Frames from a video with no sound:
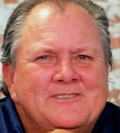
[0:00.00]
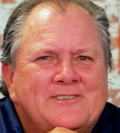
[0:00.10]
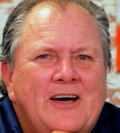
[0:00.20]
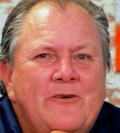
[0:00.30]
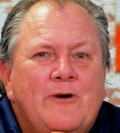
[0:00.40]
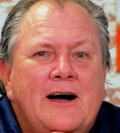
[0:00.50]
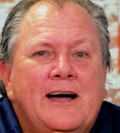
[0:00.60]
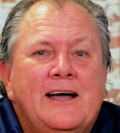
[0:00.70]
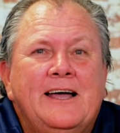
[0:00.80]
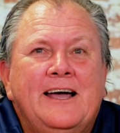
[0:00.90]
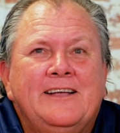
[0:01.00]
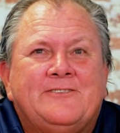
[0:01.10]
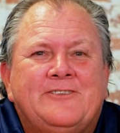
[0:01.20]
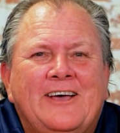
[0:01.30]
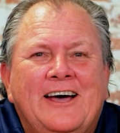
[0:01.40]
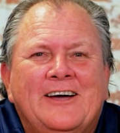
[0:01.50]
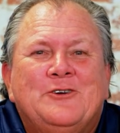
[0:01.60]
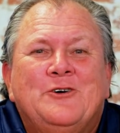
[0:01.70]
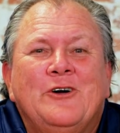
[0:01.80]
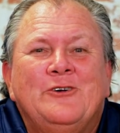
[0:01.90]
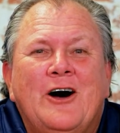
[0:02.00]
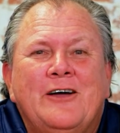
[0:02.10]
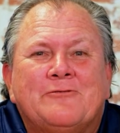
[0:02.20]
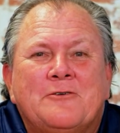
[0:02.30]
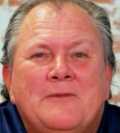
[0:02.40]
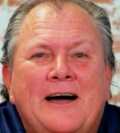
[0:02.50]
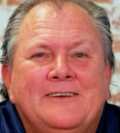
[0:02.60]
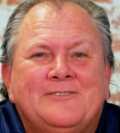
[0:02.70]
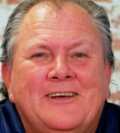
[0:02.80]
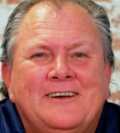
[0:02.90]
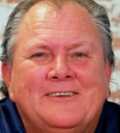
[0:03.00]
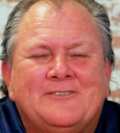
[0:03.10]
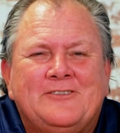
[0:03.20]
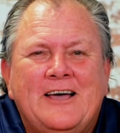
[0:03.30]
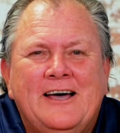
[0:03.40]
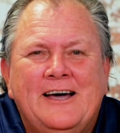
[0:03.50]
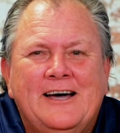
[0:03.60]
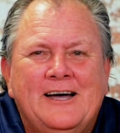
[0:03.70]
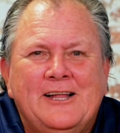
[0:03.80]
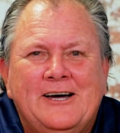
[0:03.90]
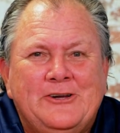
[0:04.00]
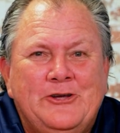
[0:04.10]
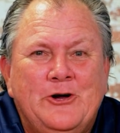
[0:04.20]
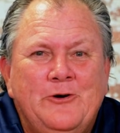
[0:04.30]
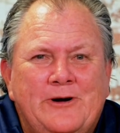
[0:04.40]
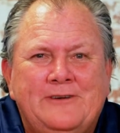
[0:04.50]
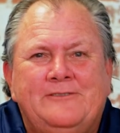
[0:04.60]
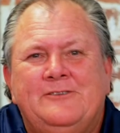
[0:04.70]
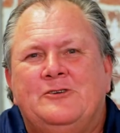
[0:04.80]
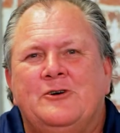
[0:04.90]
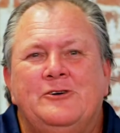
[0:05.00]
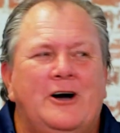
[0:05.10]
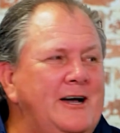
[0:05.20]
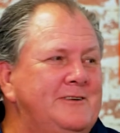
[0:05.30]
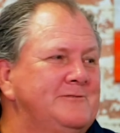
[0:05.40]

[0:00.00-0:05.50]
So it's good night from us, and it's hello to you, and good night